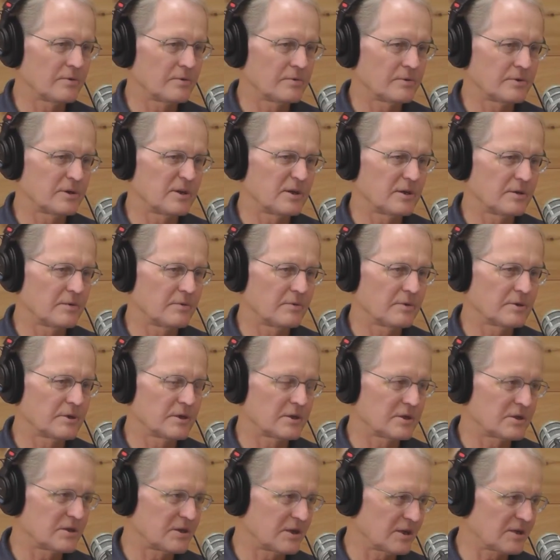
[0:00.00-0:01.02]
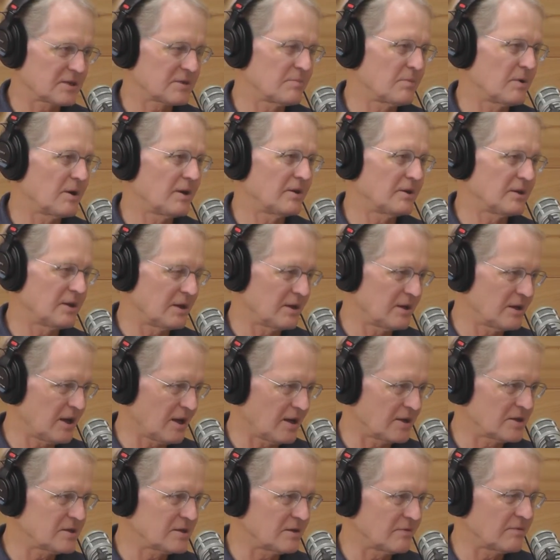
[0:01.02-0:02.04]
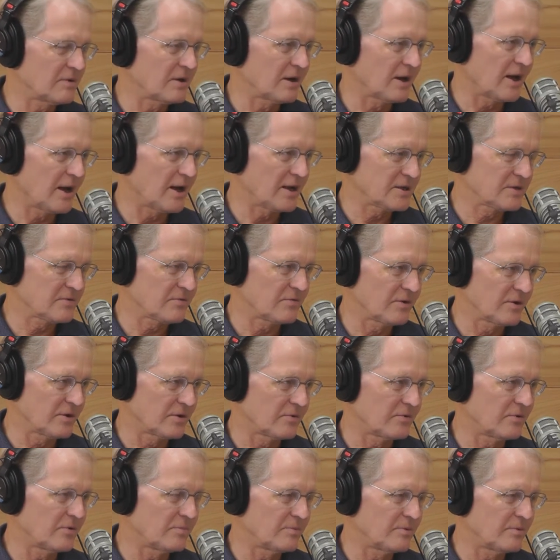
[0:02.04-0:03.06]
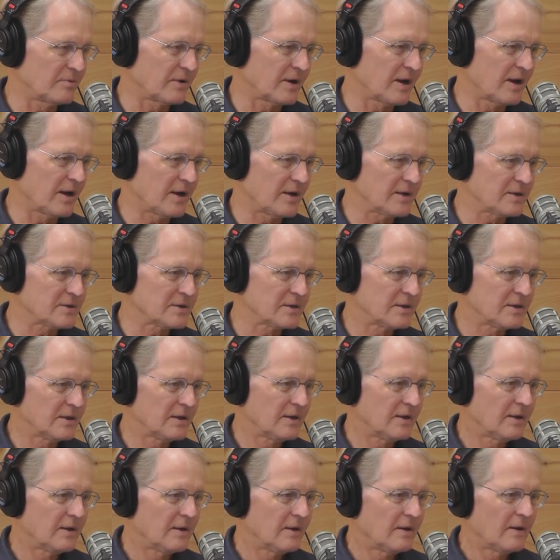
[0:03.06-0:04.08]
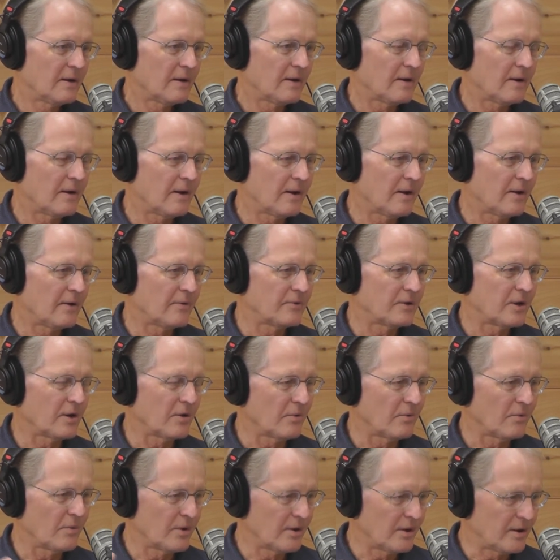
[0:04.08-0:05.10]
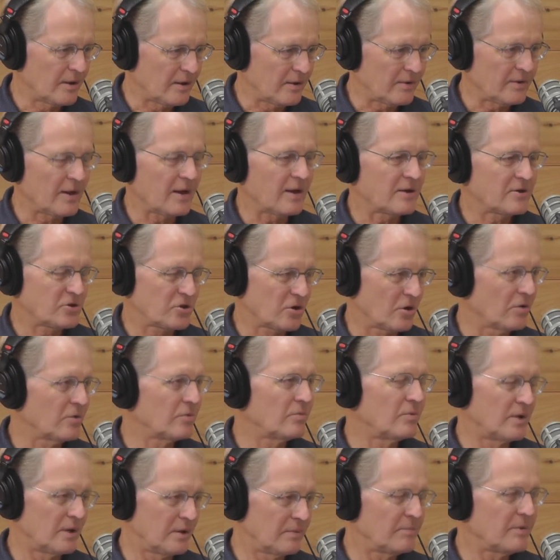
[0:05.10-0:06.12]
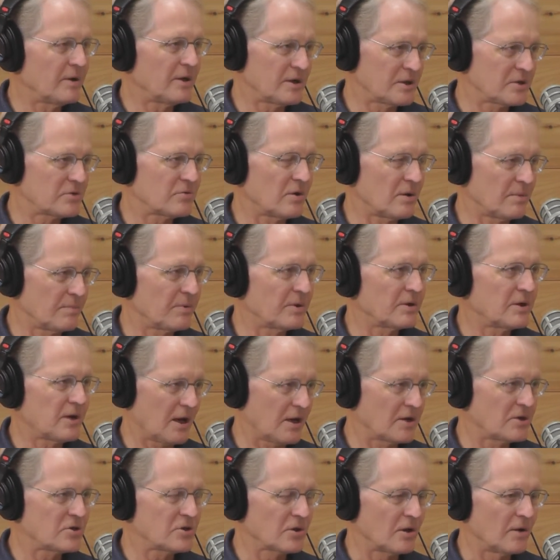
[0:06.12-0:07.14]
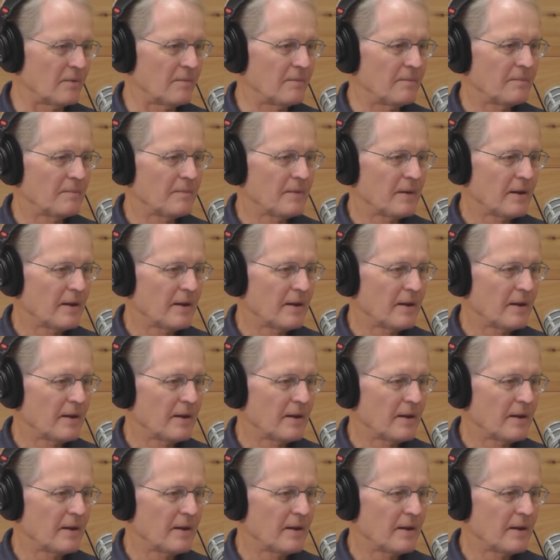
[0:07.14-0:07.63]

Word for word: It was a, it was a six month intensive class for a group of guys uh, that were that showed real ministry potential. Mm.